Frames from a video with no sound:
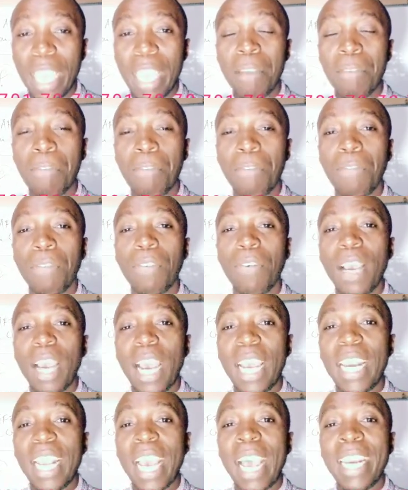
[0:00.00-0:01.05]
If
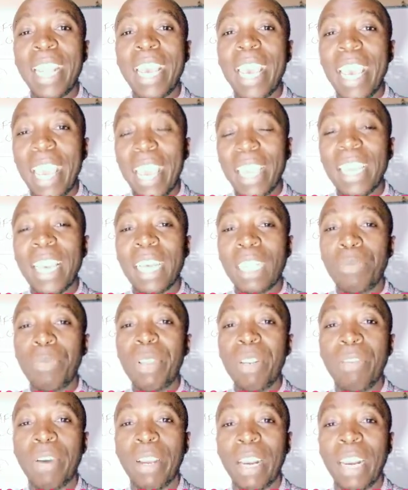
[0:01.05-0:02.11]
the egg has
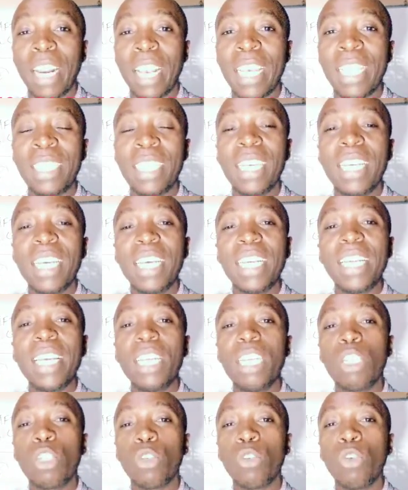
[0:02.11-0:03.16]
been fertilized,
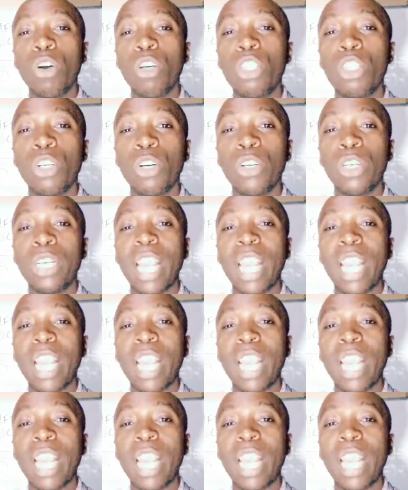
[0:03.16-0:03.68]
then it goes